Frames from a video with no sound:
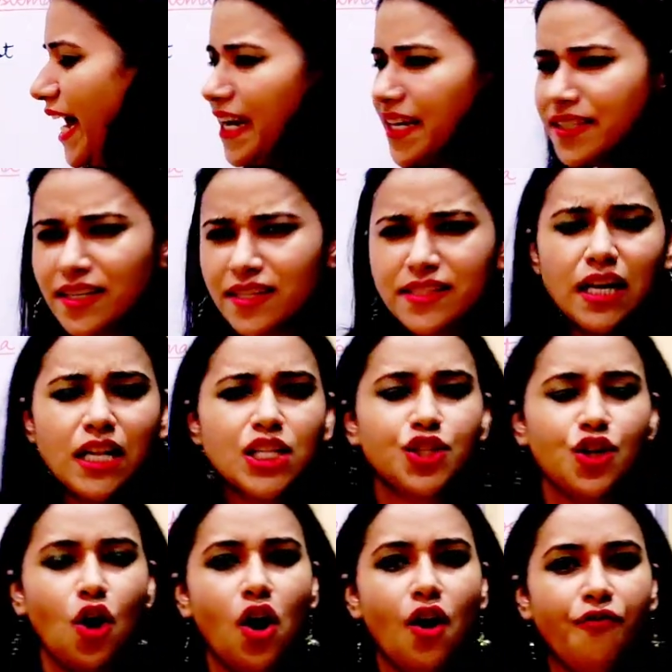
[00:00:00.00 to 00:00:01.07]
And as a
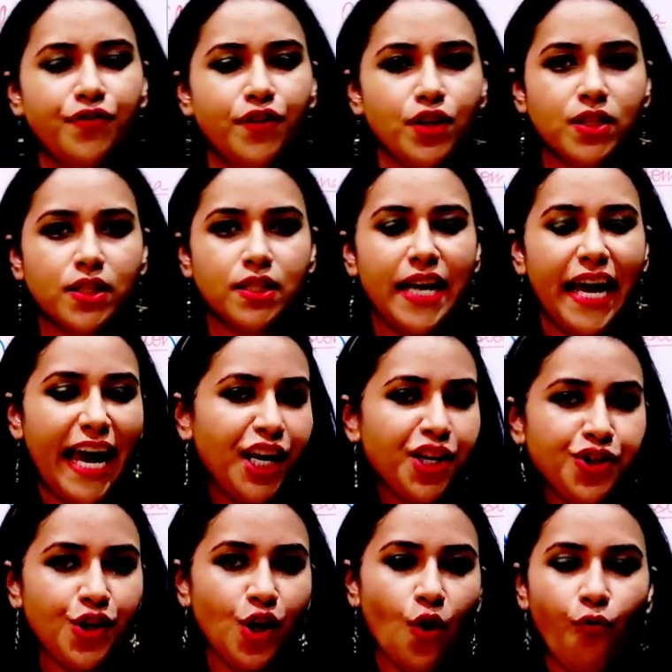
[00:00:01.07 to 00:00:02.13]
result of this
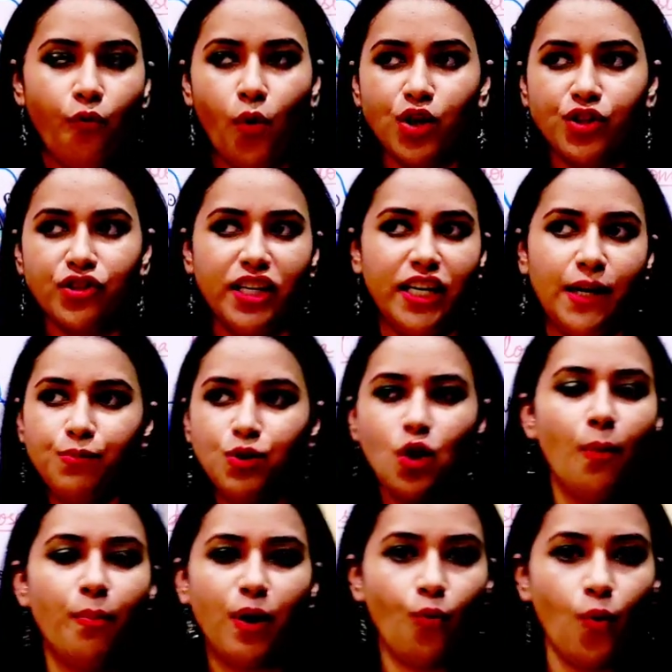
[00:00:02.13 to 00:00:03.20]
entry of water and
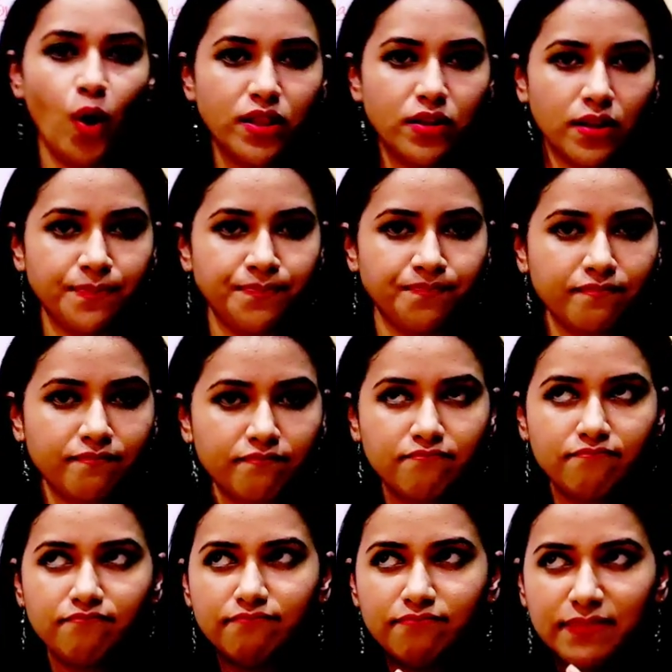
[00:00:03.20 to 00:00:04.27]
absorbing water,
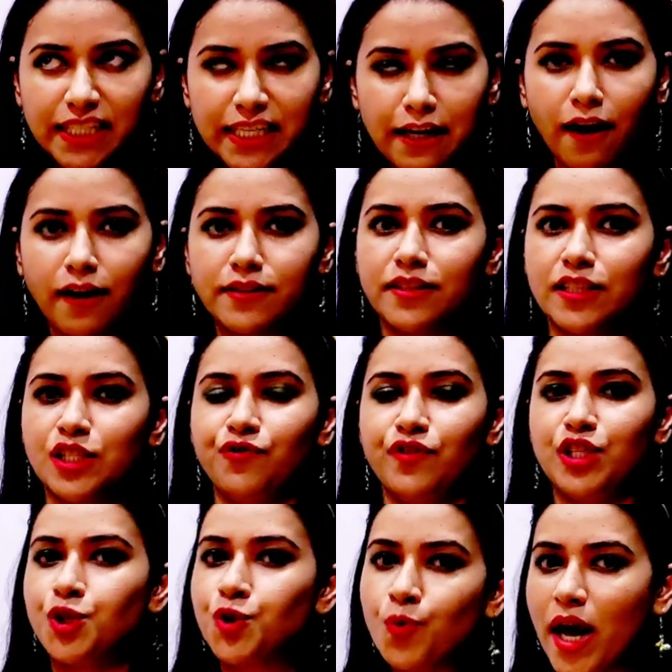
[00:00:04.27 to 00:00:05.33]
the guard cells
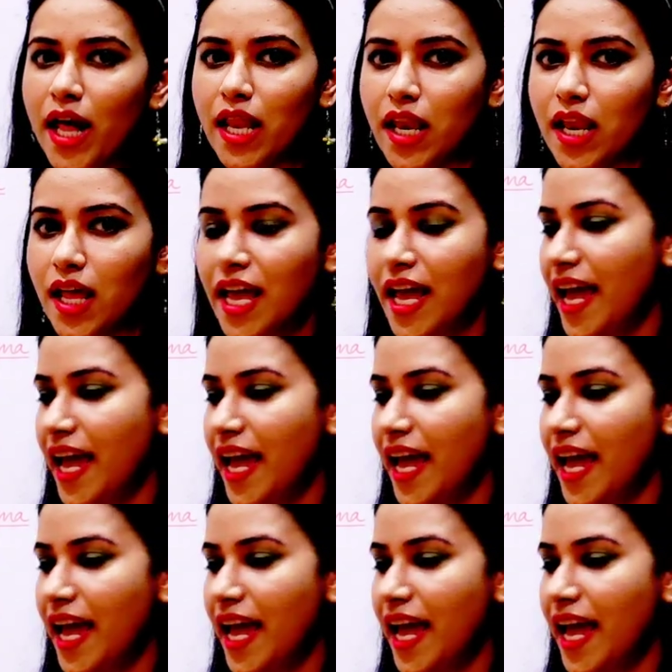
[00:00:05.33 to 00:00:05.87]
will swell.